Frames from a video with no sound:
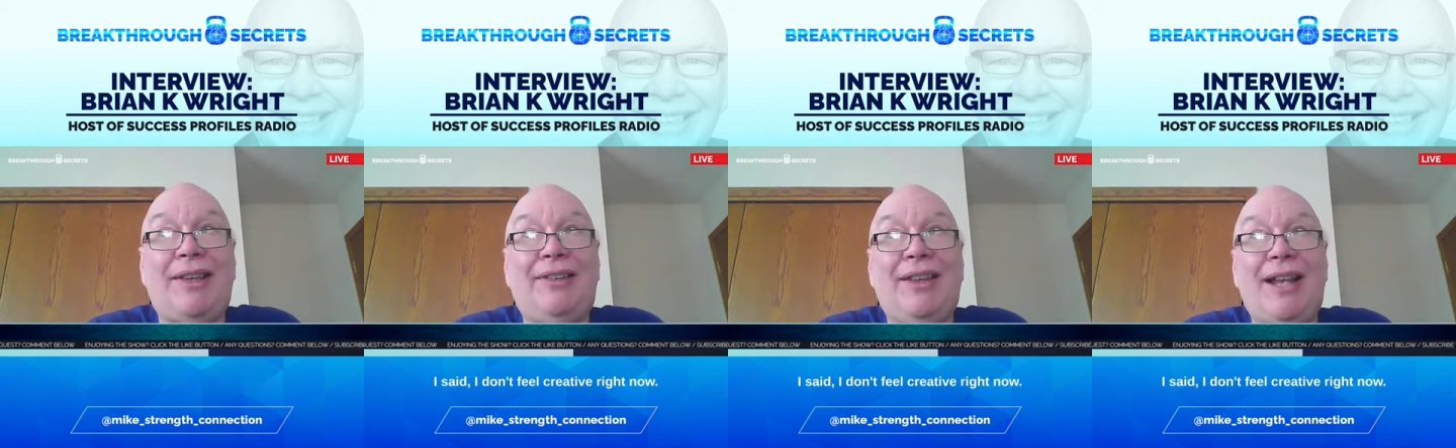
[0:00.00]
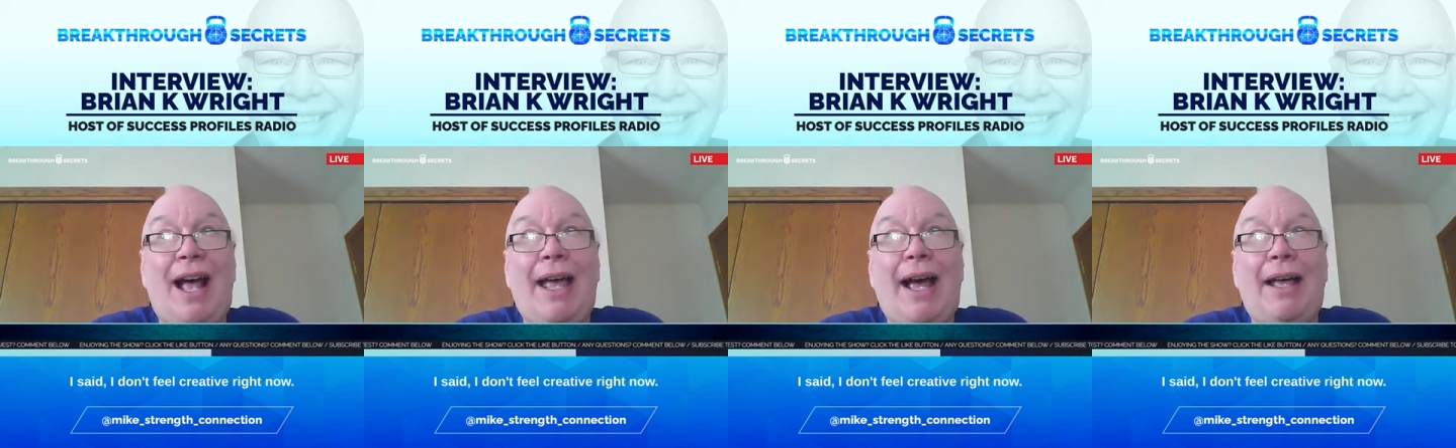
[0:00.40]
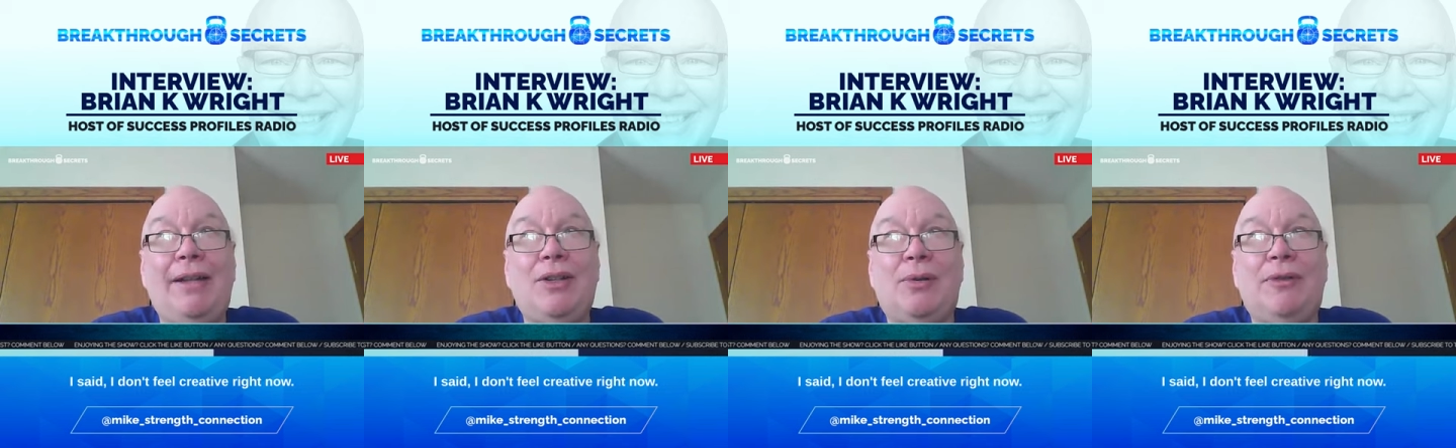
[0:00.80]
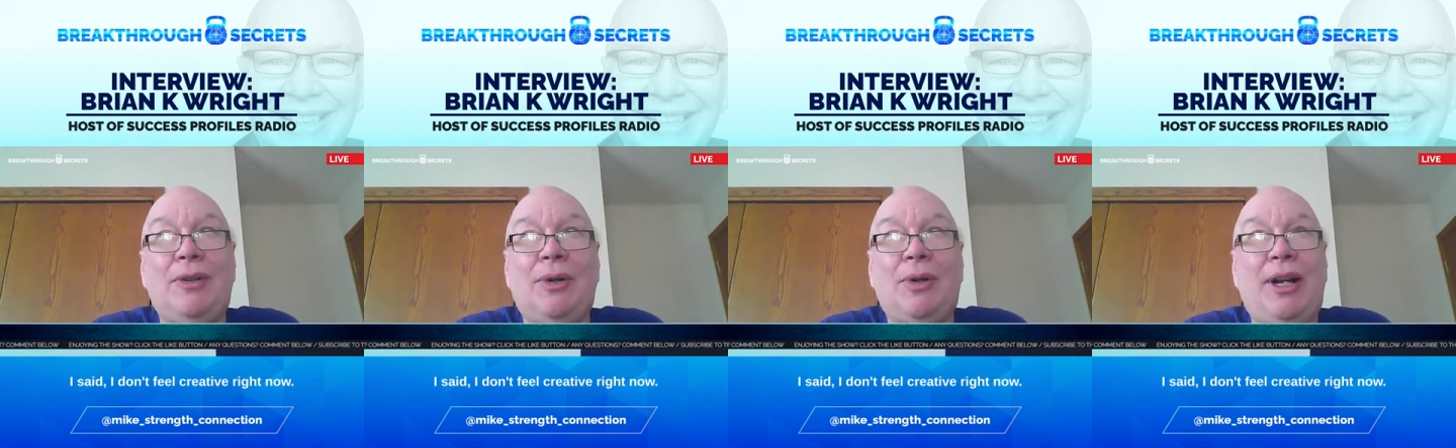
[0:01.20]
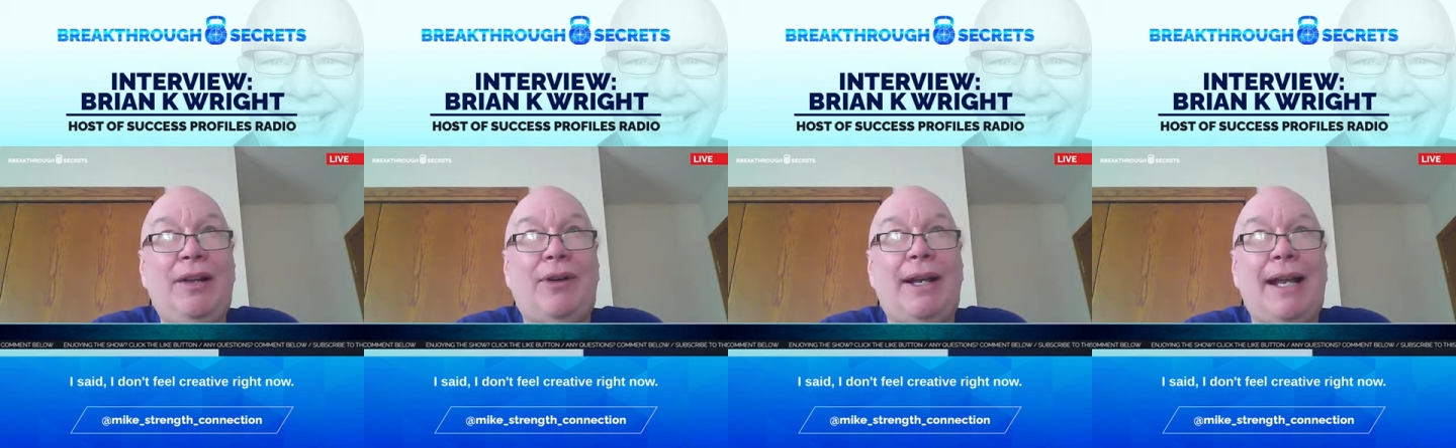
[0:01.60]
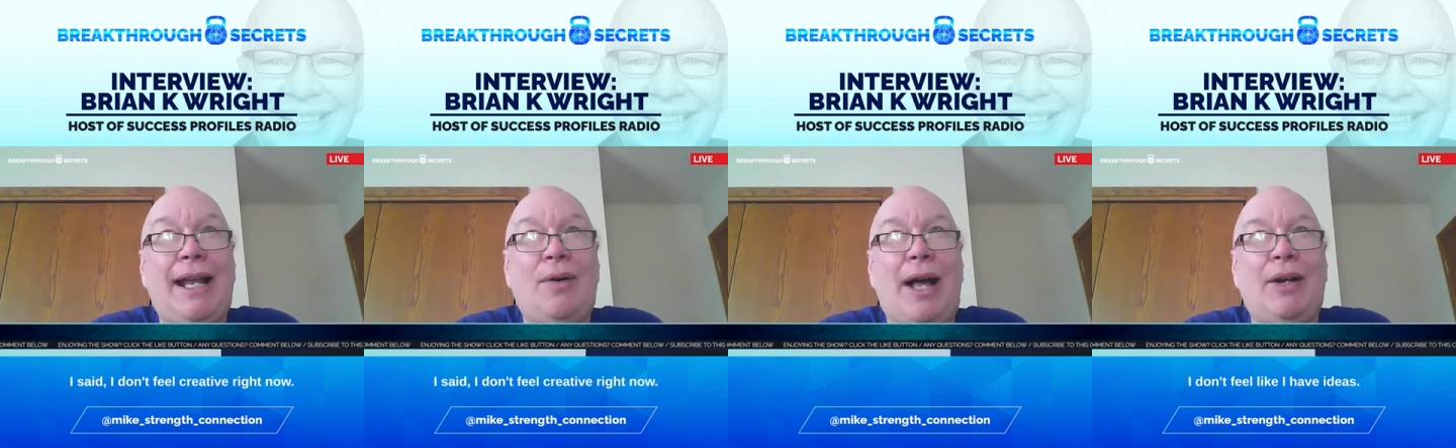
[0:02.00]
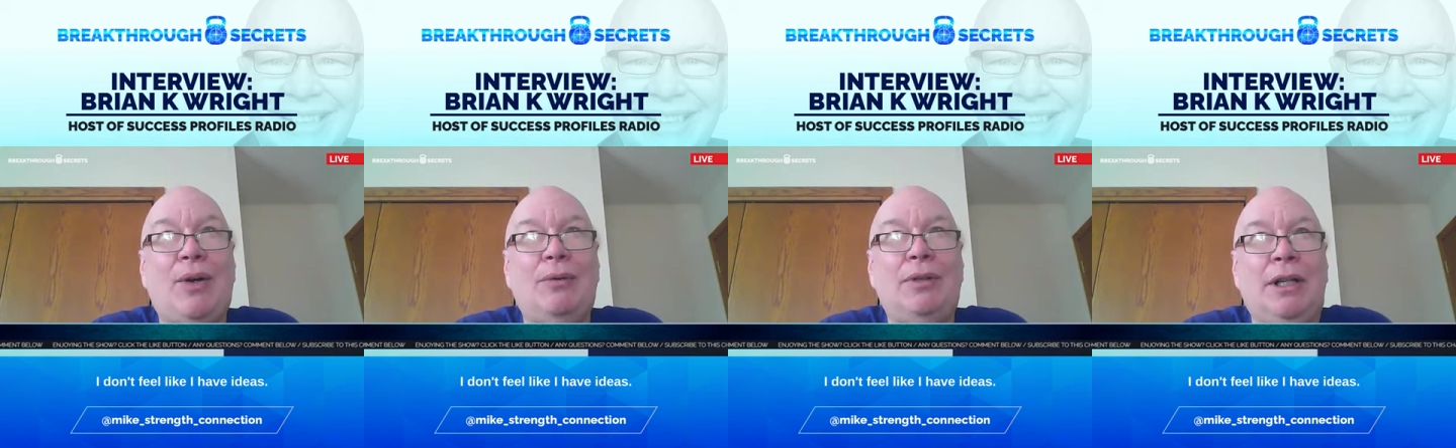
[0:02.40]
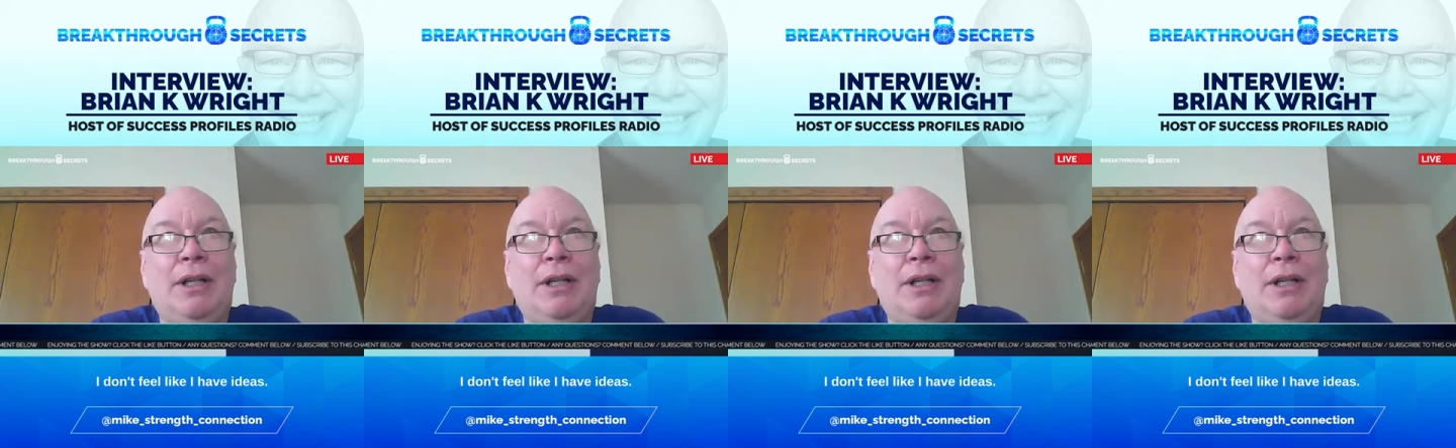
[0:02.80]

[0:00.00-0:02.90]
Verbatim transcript: I said, I, I don't feel creative right now. I don't